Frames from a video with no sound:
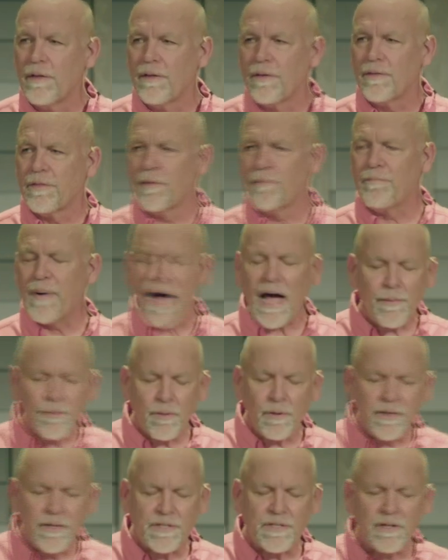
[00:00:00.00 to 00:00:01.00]
The Bible
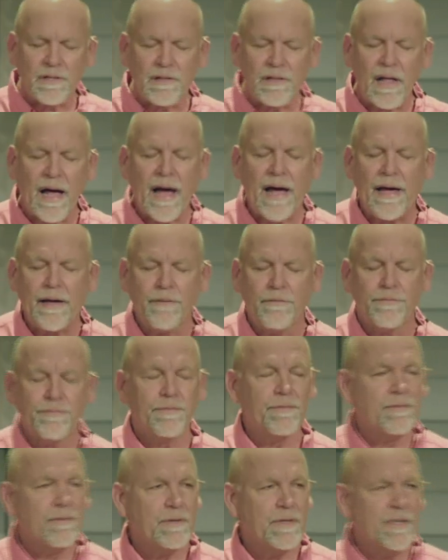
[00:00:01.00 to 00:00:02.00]
is alive.
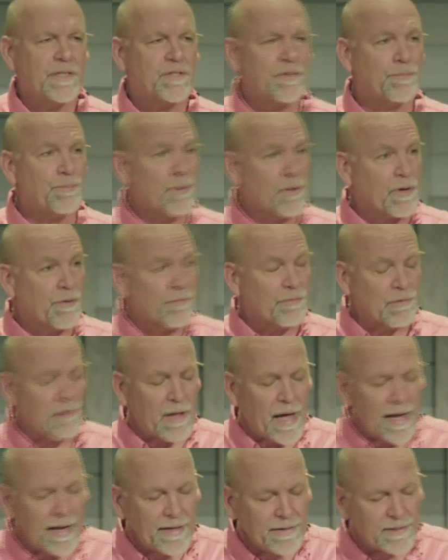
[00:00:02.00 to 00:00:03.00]
It's a book of
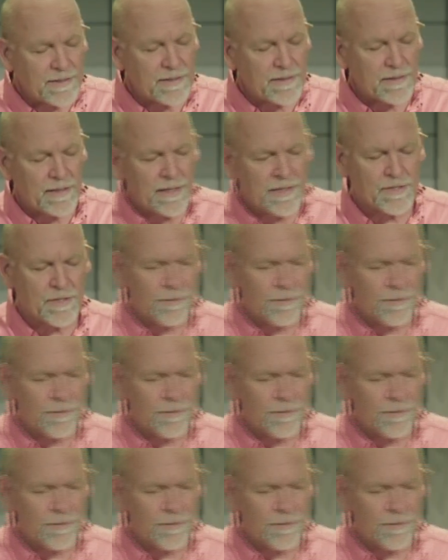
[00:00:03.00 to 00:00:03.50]
light, it's a